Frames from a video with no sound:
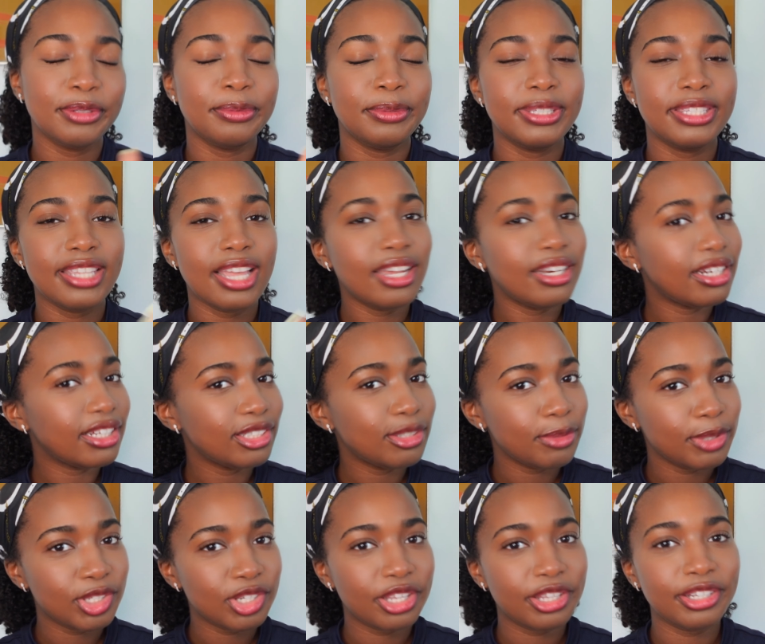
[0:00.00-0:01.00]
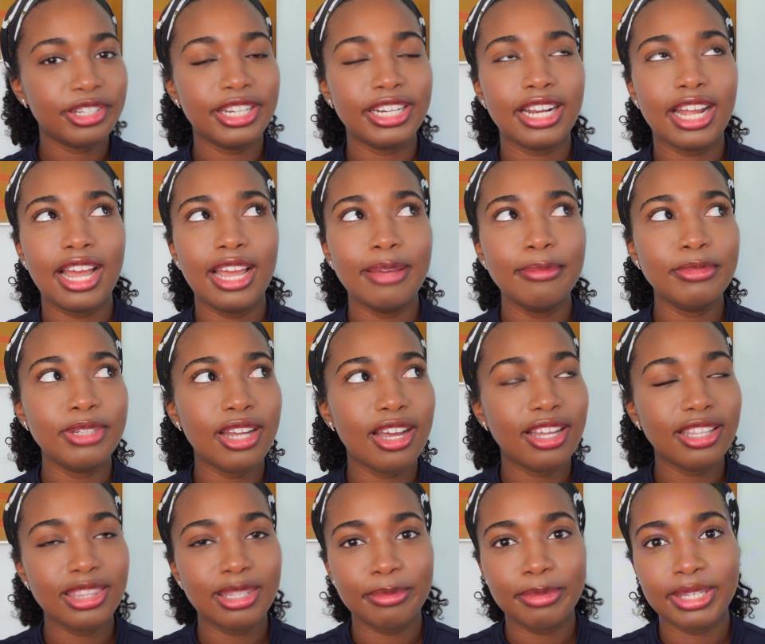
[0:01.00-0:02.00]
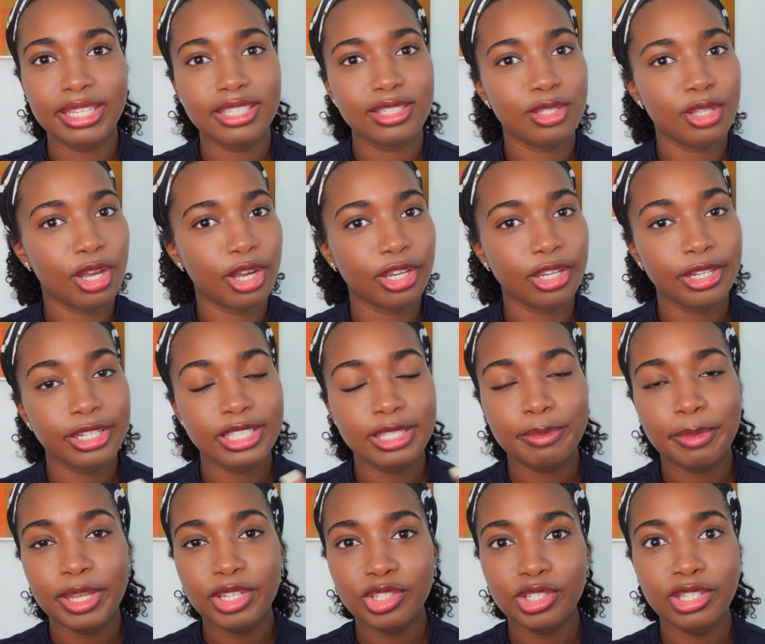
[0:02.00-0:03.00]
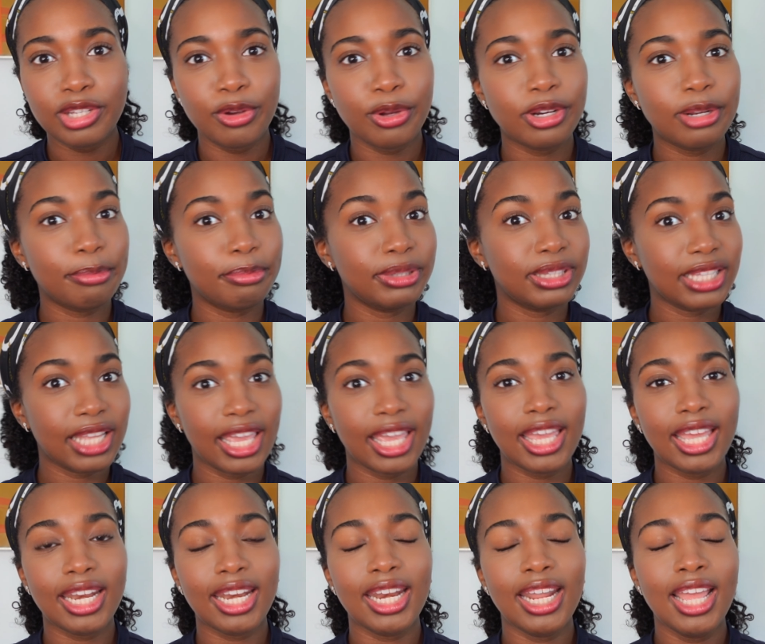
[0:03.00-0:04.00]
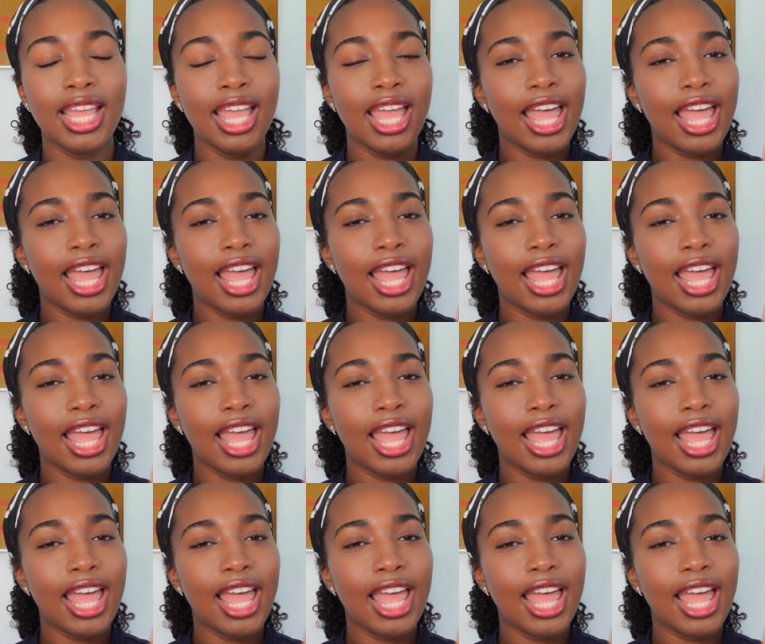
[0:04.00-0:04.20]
We sat next to each other, and I'm not the biggest talker, especially on a plane.